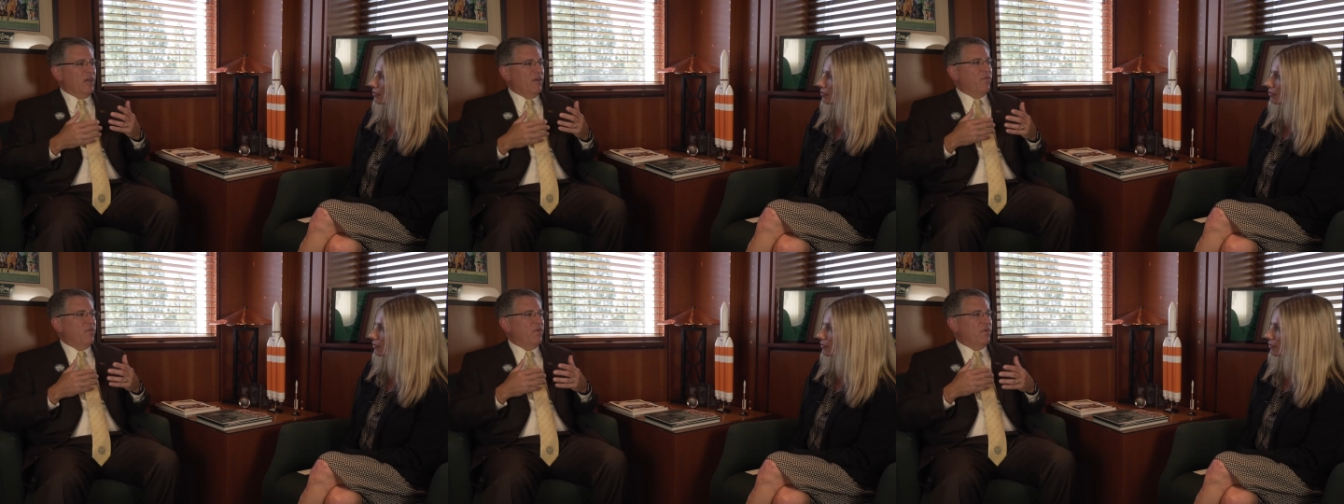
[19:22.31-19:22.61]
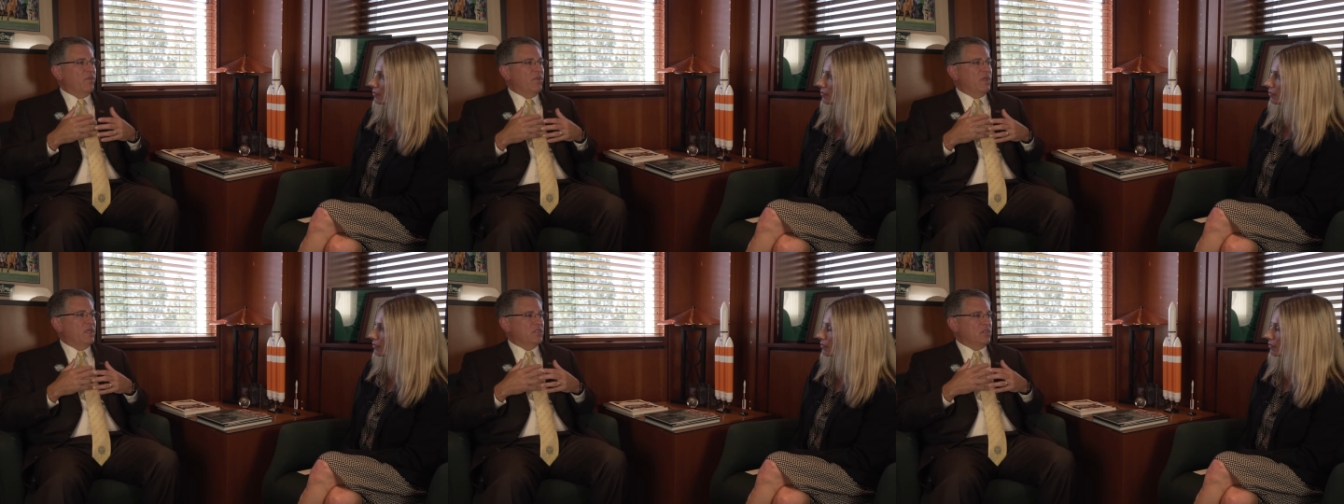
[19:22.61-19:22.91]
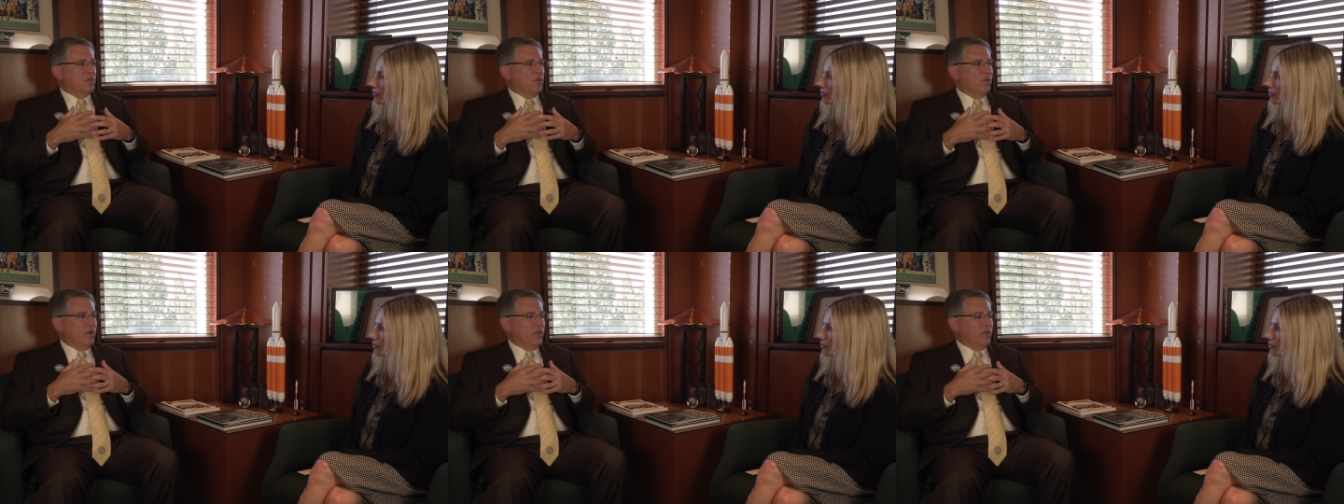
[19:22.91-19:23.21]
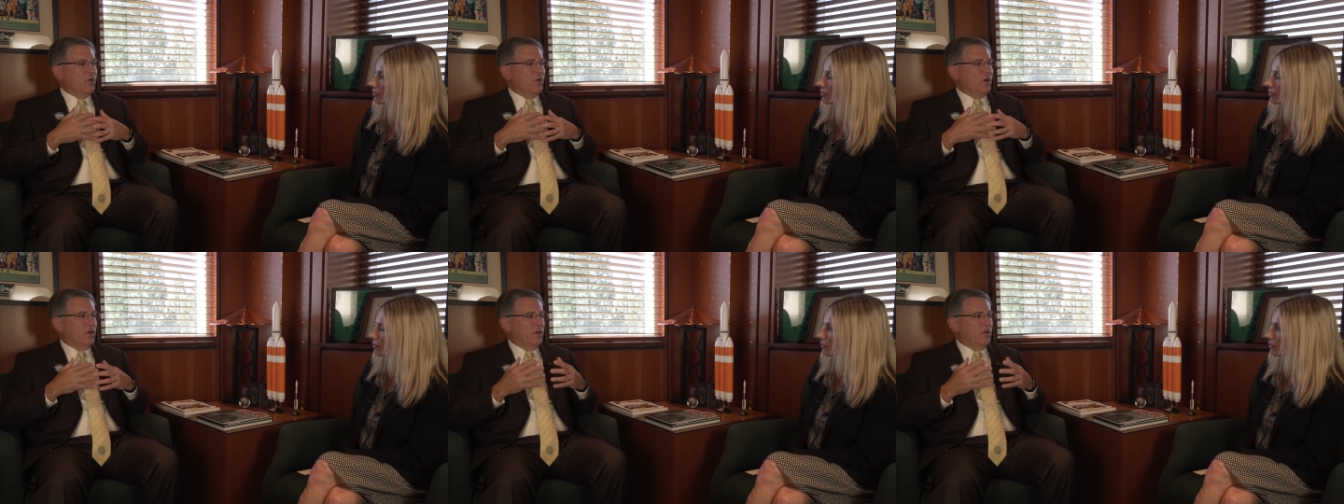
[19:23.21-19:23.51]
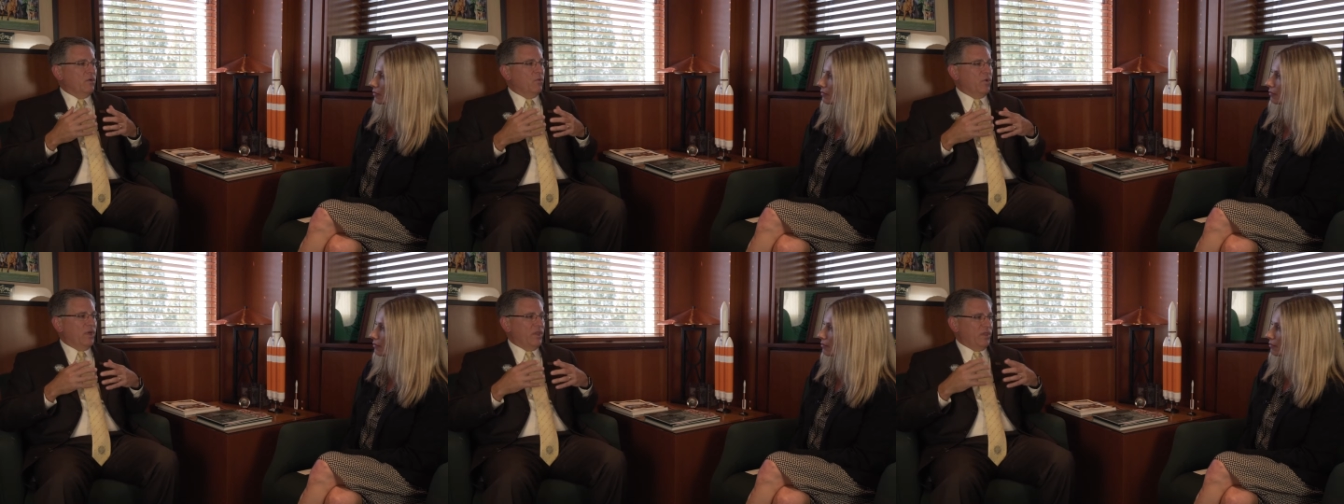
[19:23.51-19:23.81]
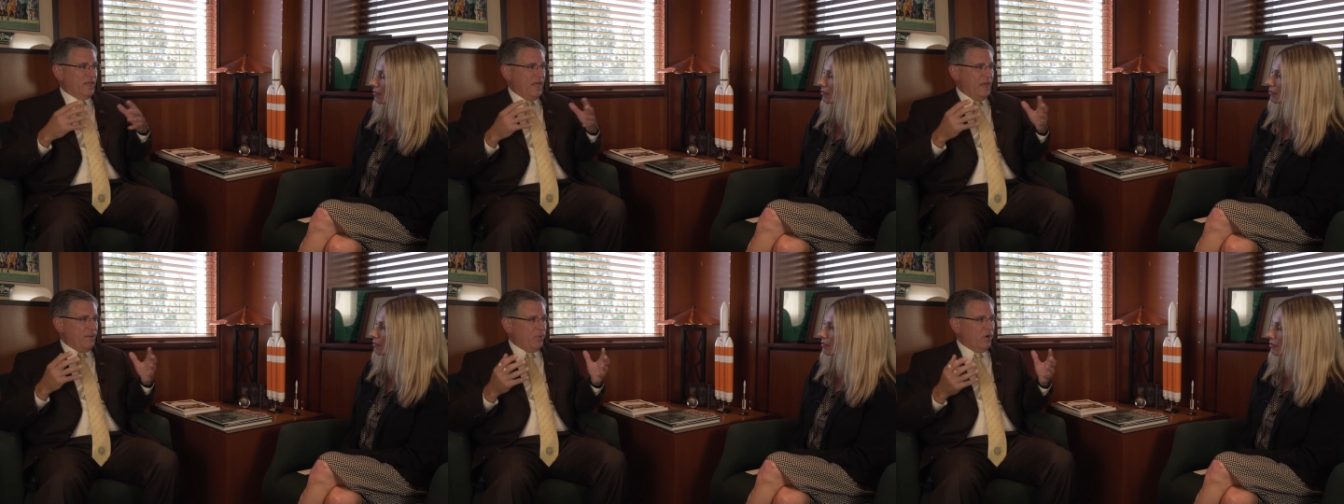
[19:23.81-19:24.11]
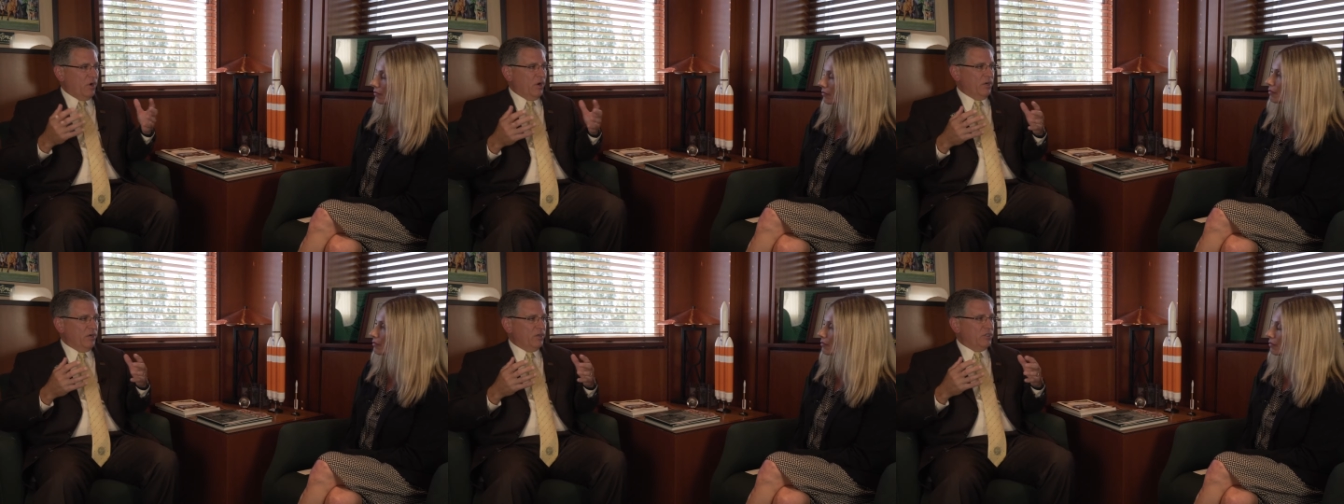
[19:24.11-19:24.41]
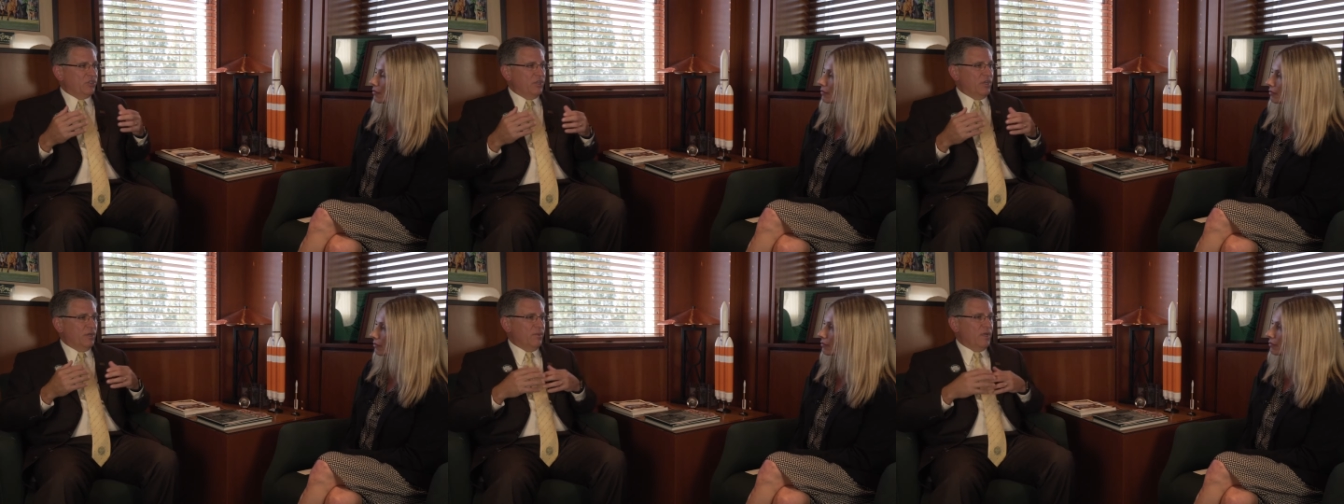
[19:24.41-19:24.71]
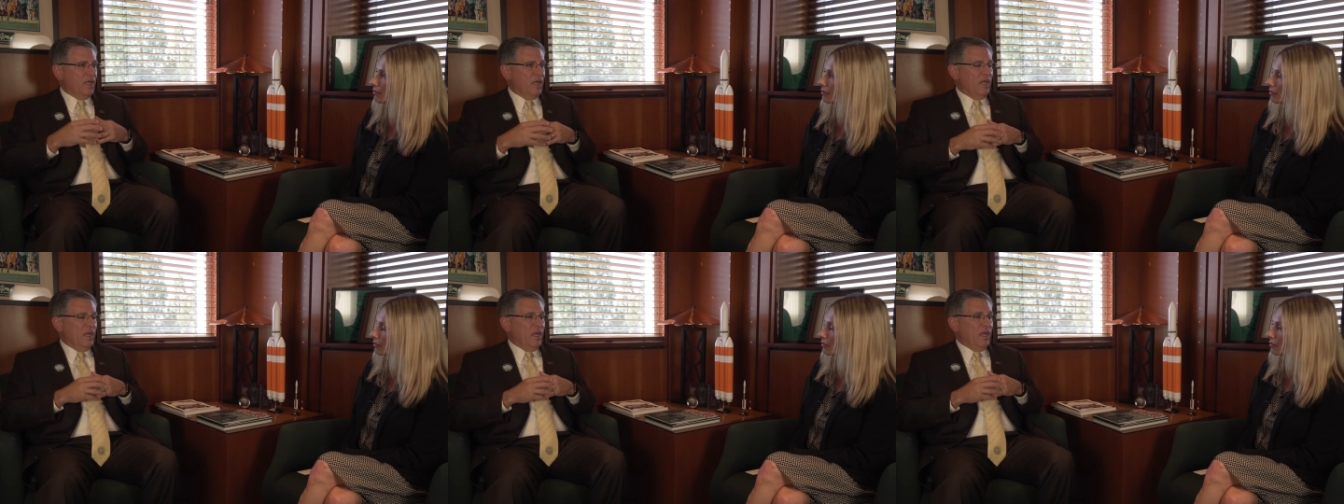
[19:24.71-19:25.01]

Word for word: effort that's going on with that partnership.